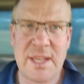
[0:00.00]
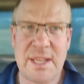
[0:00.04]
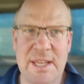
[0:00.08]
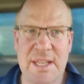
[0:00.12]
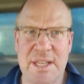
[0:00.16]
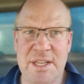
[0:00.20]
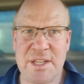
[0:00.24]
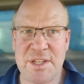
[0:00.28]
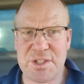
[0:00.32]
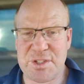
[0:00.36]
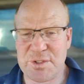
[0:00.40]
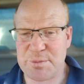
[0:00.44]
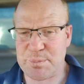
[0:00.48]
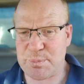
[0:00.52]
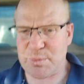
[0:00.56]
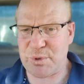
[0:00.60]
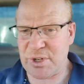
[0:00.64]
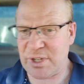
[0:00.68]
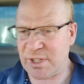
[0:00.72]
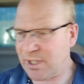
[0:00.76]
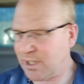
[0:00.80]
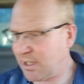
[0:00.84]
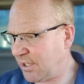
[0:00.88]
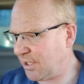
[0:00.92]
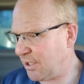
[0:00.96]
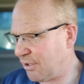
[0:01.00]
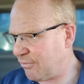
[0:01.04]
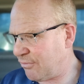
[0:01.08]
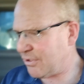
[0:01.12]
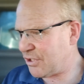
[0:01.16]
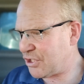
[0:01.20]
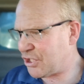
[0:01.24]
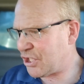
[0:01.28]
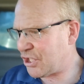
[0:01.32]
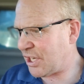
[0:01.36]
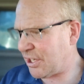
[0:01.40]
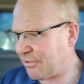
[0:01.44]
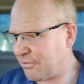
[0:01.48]
in the
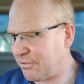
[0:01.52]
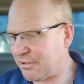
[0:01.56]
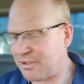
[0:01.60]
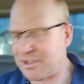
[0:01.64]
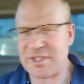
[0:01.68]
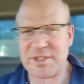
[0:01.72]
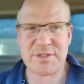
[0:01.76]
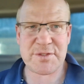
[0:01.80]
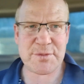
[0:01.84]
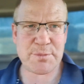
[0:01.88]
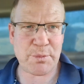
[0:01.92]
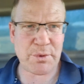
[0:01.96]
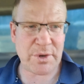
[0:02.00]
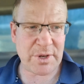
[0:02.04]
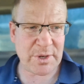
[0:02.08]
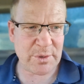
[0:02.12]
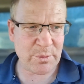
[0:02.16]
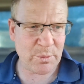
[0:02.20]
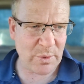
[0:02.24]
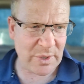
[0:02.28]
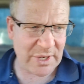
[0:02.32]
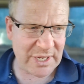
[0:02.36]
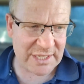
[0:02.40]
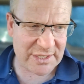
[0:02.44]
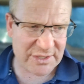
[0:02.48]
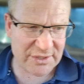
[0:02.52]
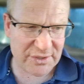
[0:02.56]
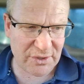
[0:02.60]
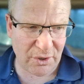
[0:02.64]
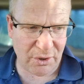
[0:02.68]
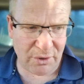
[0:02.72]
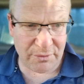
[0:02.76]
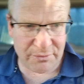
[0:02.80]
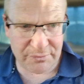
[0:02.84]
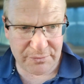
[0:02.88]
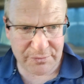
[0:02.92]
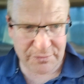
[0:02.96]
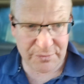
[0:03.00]
regenerative spring wheat.
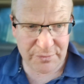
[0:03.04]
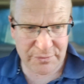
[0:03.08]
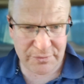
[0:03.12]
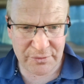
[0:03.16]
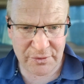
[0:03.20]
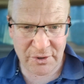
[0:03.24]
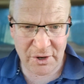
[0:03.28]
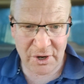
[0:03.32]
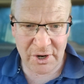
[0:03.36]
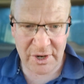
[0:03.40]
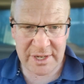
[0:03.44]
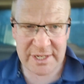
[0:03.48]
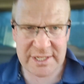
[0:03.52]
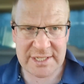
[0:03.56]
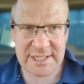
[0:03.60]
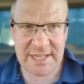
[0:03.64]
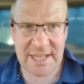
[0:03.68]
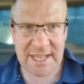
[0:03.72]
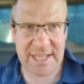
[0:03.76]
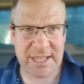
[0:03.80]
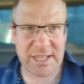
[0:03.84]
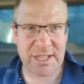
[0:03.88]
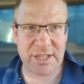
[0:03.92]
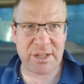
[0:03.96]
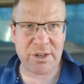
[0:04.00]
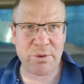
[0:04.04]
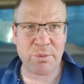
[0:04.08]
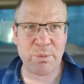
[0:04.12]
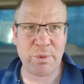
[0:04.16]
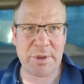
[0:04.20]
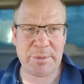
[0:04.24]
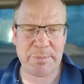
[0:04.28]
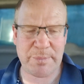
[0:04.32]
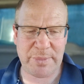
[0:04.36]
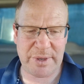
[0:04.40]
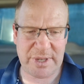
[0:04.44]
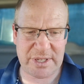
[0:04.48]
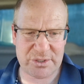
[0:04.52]
On Friday
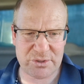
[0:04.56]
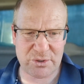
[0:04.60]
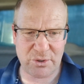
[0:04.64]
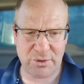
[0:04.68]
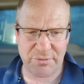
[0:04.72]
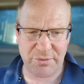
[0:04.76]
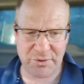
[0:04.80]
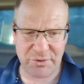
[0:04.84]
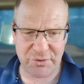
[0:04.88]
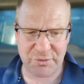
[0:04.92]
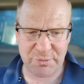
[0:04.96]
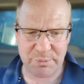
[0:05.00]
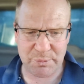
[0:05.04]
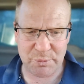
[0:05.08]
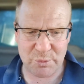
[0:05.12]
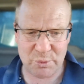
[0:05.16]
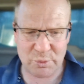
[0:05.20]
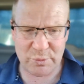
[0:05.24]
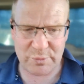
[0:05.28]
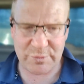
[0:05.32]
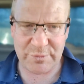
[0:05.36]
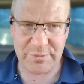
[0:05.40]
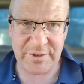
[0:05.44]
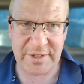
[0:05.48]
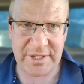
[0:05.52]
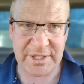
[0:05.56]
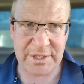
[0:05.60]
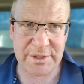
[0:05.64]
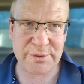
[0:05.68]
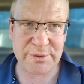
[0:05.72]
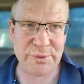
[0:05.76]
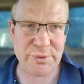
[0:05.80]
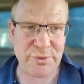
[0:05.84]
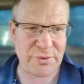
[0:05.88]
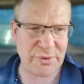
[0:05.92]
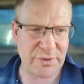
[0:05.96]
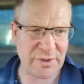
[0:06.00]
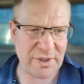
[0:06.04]
we picked off a small
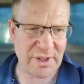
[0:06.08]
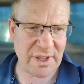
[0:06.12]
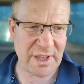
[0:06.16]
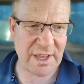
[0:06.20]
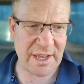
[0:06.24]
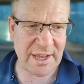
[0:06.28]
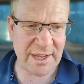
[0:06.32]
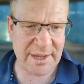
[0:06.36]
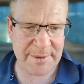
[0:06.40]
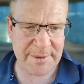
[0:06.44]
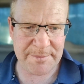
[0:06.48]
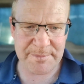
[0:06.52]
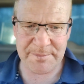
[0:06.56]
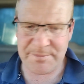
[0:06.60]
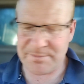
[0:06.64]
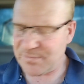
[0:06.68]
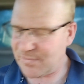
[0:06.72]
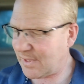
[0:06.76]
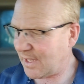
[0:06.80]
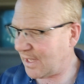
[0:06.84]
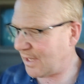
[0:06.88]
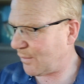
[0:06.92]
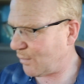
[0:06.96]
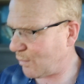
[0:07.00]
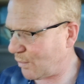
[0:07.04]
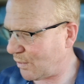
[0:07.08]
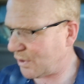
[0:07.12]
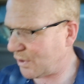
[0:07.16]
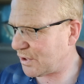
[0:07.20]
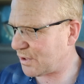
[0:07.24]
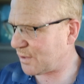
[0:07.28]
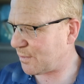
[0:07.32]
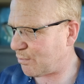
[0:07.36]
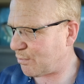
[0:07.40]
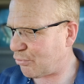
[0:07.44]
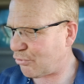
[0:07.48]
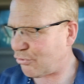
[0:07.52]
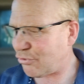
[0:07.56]
field. It was
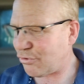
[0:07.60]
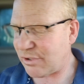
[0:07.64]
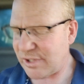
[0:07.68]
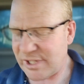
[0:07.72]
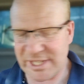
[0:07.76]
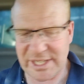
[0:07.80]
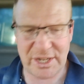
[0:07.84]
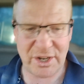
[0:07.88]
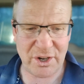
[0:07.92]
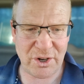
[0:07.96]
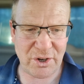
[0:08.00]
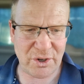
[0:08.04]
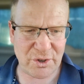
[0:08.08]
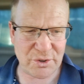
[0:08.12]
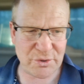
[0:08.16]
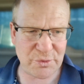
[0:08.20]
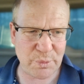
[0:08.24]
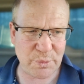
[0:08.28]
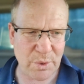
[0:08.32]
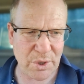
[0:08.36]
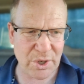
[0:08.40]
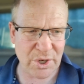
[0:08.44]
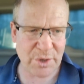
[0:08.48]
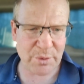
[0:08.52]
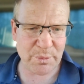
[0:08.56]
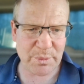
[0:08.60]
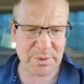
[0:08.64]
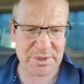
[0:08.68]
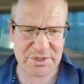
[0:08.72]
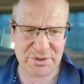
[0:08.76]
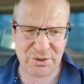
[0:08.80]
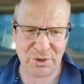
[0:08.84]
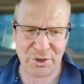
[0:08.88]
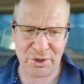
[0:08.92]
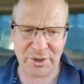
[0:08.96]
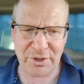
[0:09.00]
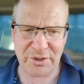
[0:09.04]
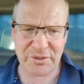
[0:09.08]
pretty hard work. We
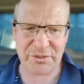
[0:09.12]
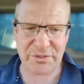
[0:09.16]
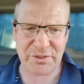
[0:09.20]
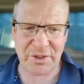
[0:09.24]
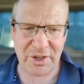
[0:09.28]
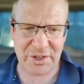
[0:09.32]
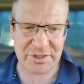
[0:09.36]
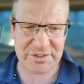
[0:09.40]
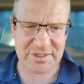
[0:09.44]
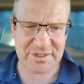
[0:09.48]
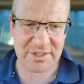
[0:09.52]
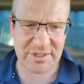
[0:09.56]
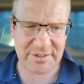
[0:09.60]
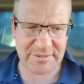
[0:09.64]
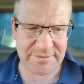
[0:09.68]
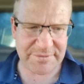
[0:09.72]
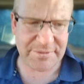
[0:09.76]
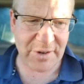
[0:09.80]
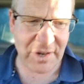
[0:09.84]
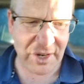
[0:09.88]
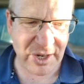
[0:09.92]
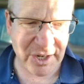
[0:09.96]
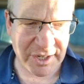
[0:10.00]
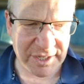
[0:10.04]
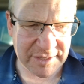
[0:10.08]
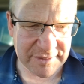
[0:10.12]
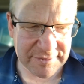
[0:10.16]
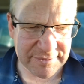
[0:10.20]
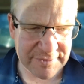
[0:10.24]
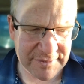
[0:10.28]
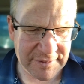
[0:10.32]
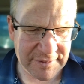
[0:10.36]
started at 5